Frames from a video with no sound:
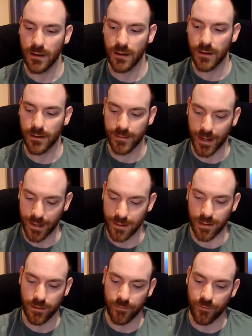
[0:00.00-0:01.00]
they
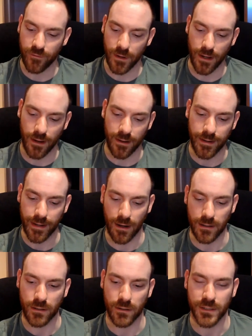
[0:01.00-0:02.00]
live in the
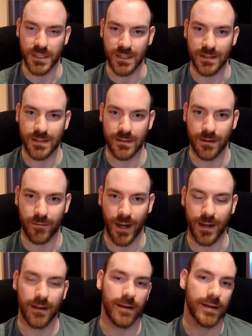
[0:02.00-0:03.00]
unconscious,
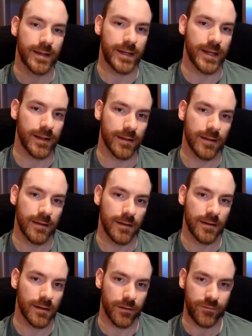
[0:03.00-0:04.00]
right? The yin,
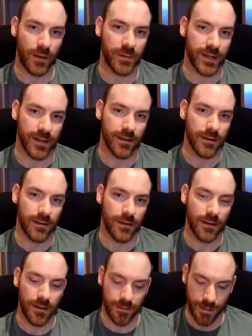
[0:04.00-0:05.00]
the feminine,
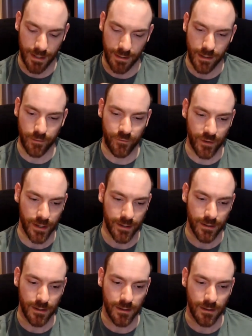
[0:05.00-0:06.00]
they live in
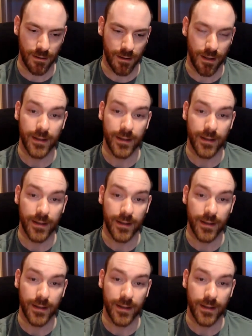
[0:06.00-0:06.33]
the in the